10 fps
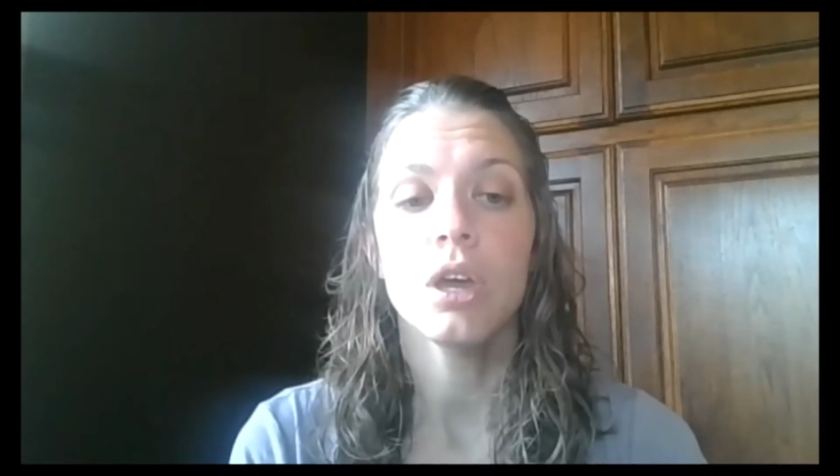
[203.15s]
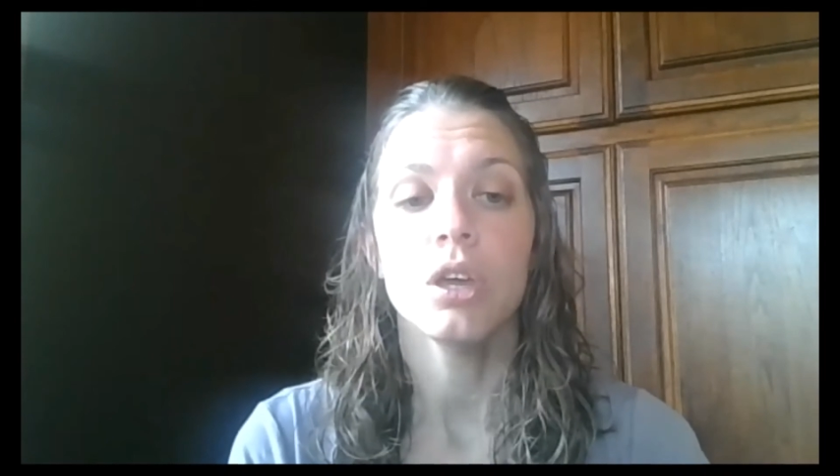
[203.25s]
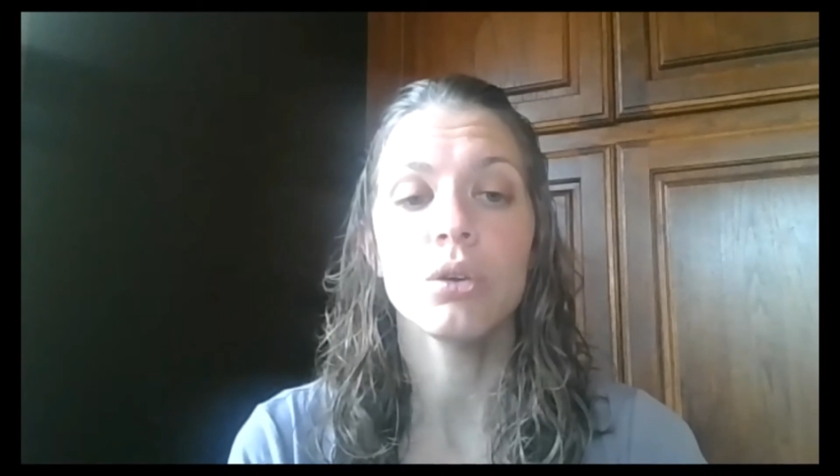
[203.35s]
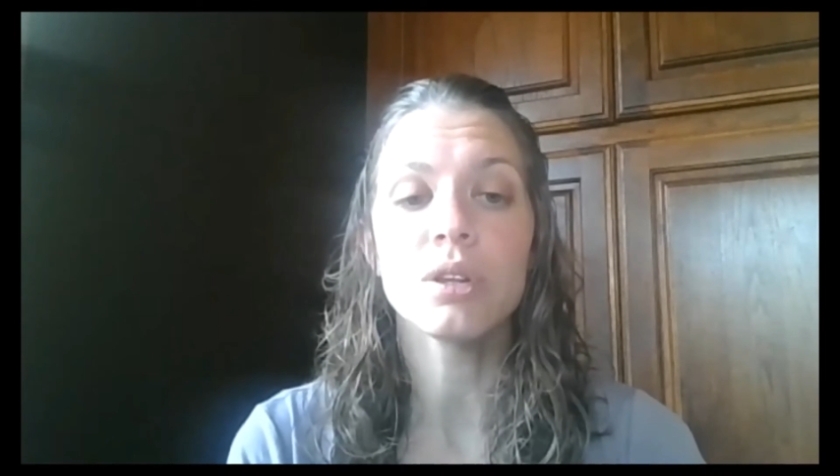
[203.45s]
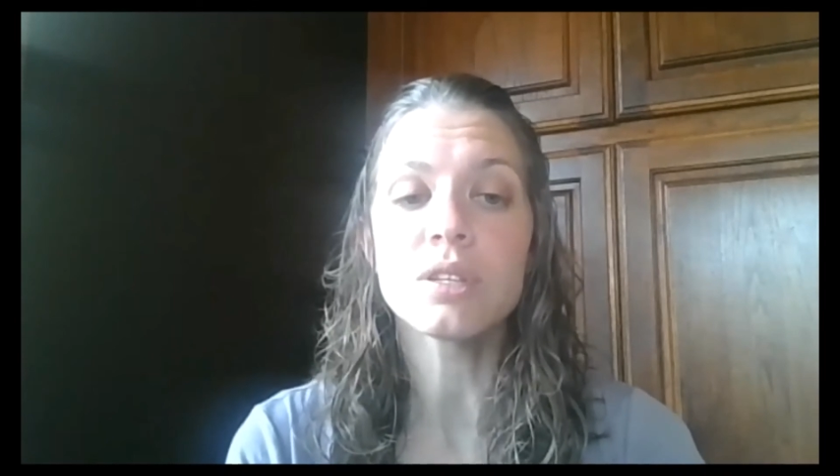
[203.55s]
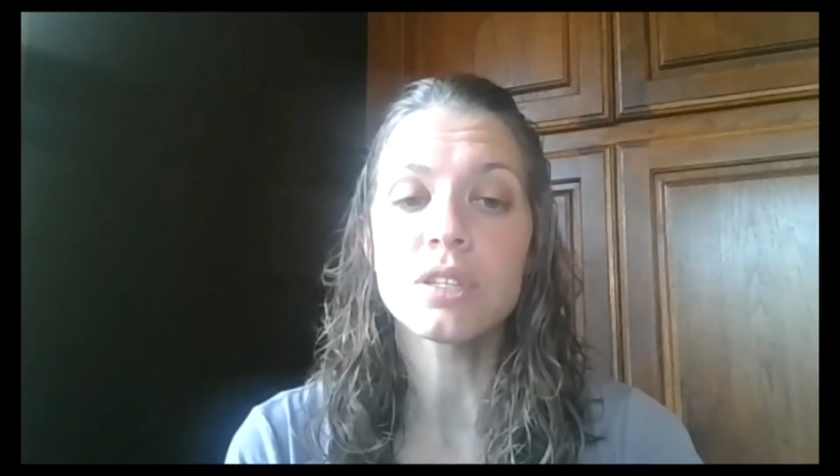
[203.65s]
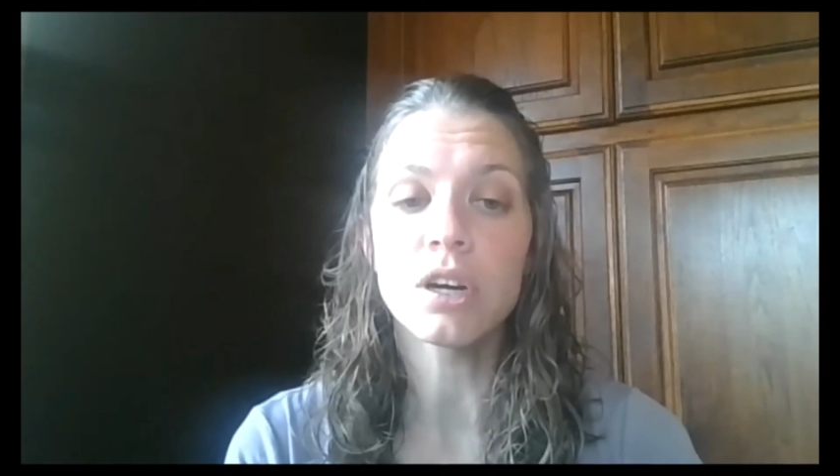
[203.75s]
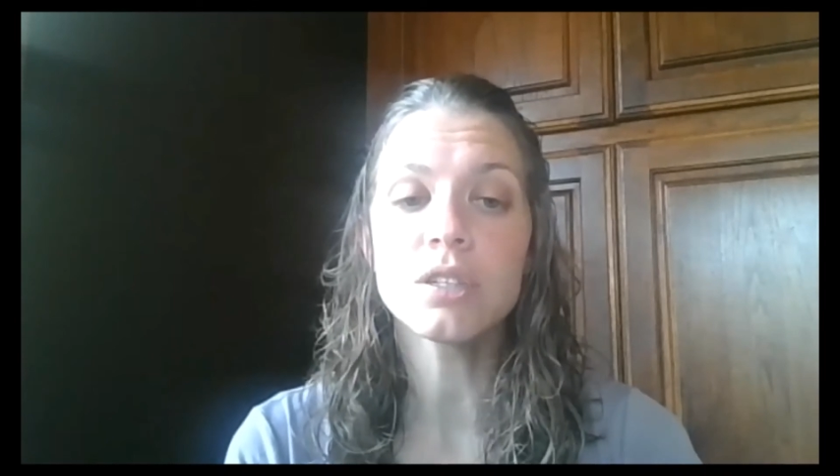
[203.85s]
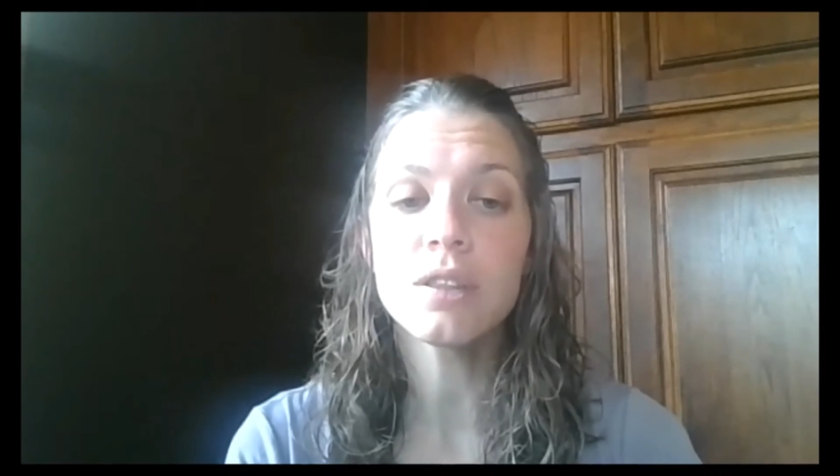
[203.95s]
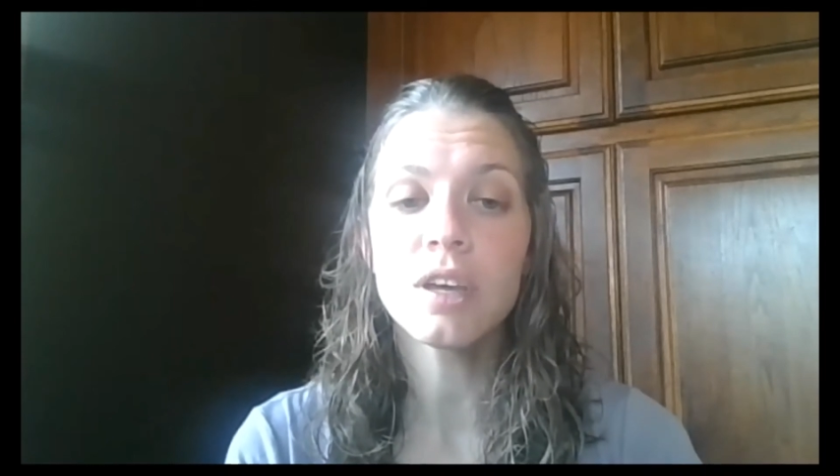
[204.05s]
You can
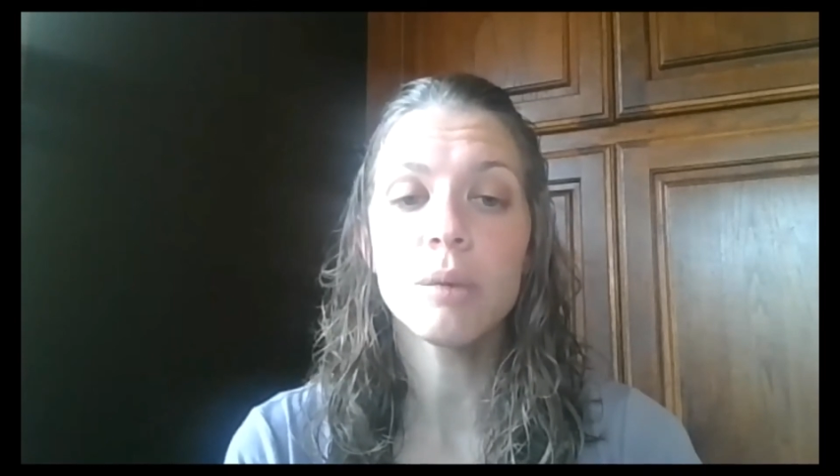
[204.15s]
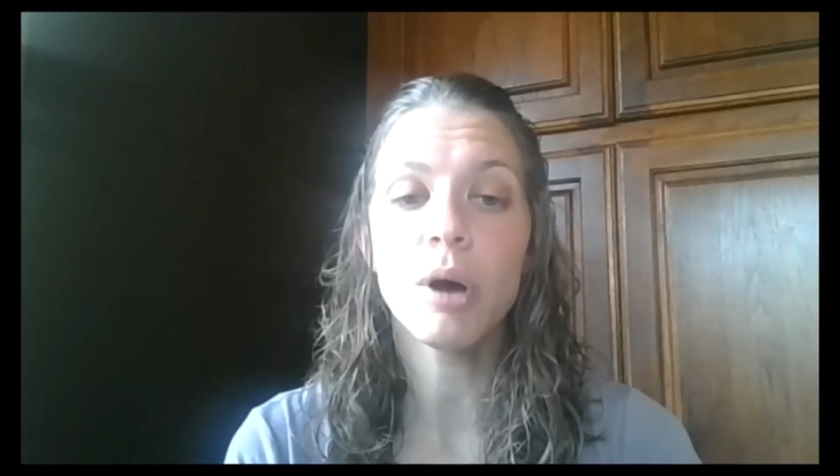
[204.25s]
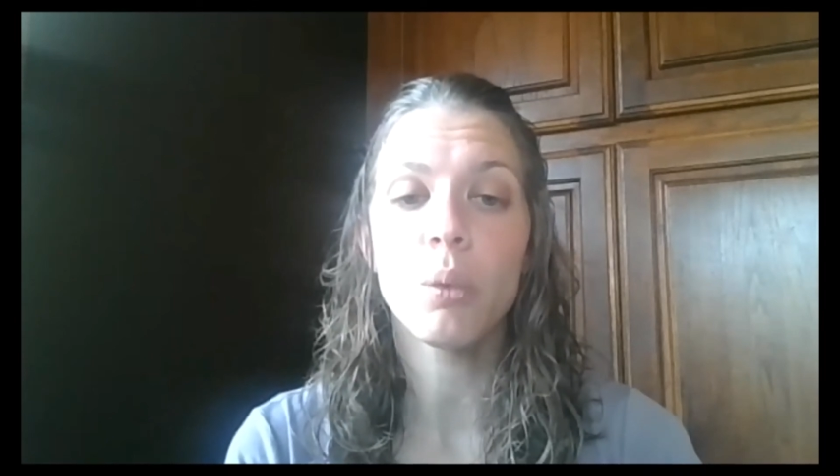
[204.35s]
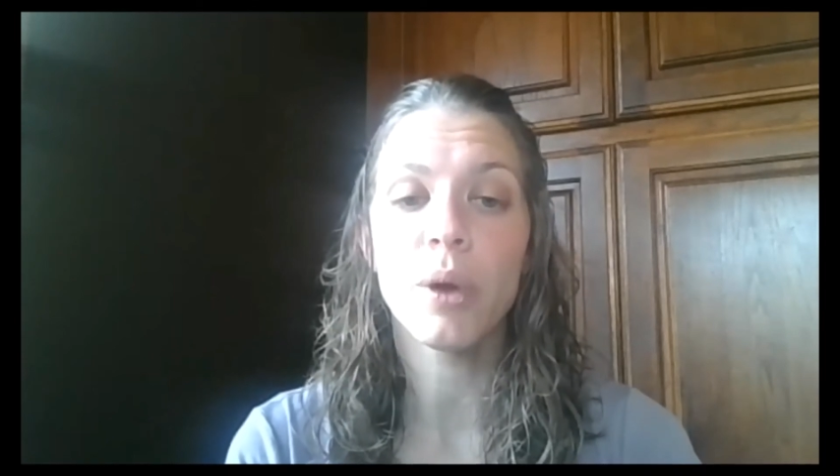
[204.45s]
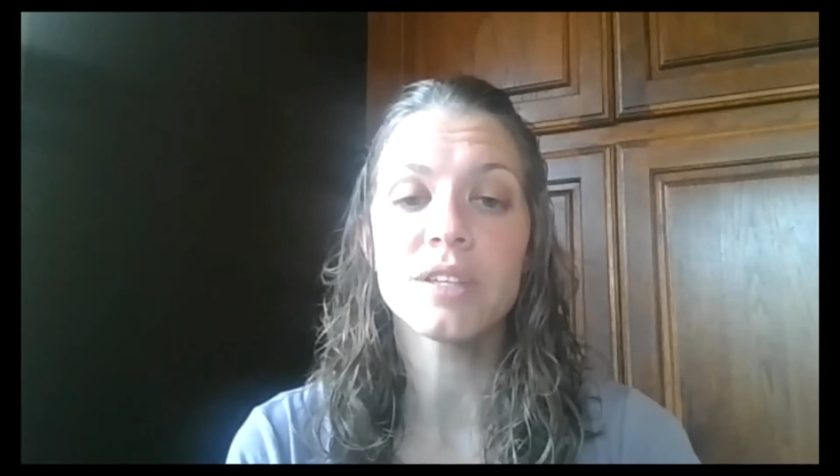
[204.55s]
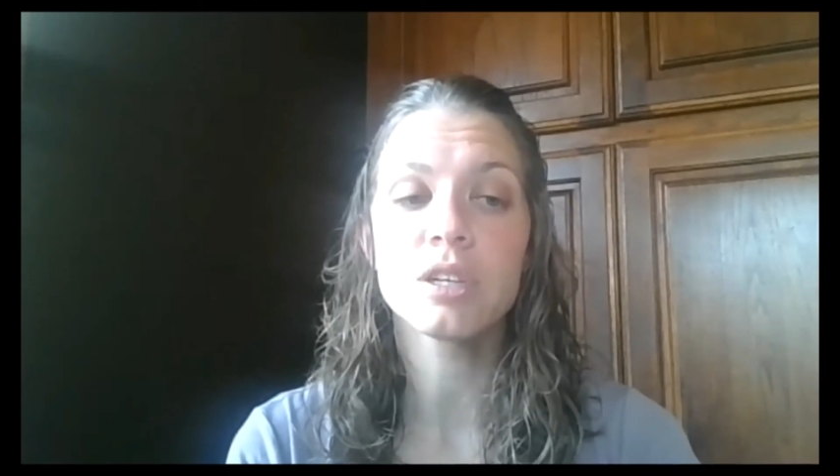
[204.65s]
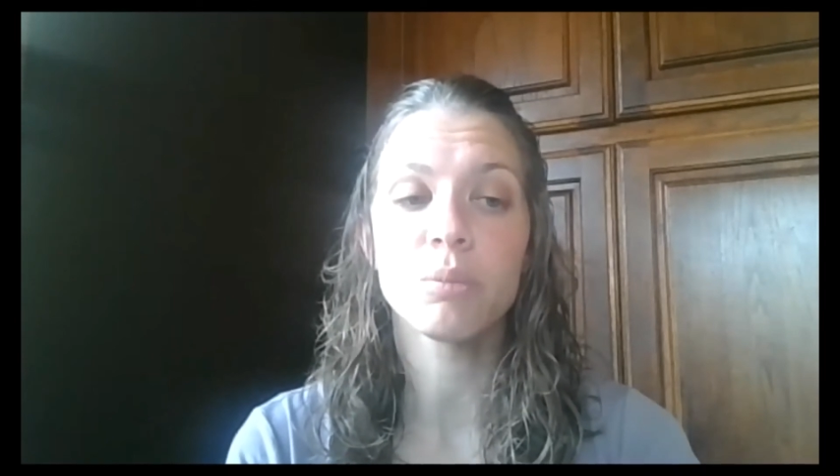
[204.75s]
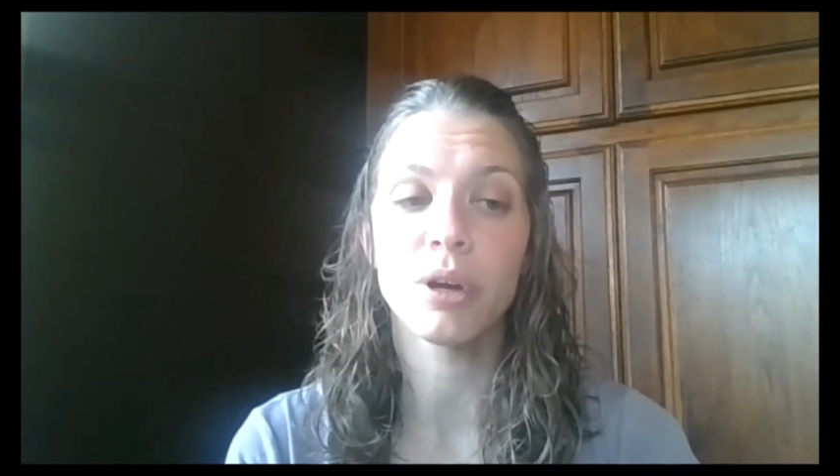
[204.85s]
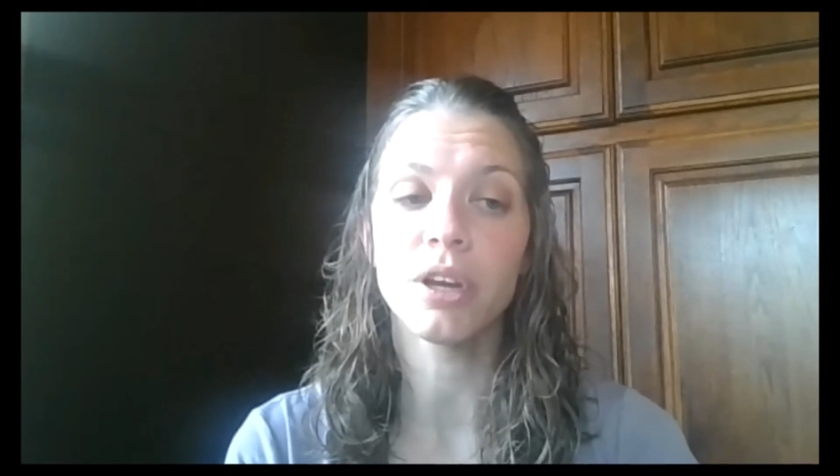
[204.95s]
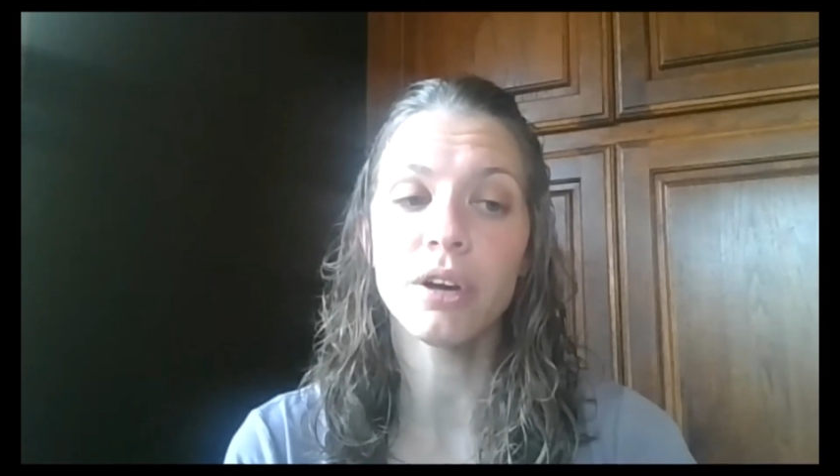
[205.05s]
start to think about ways to
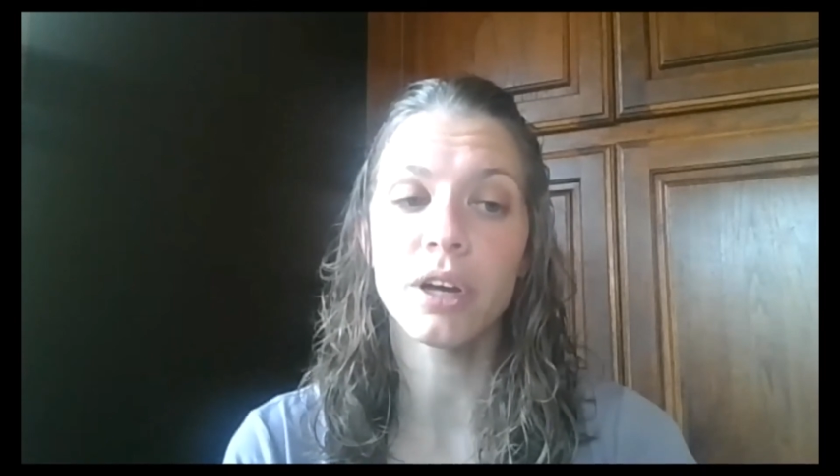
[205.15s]
bring your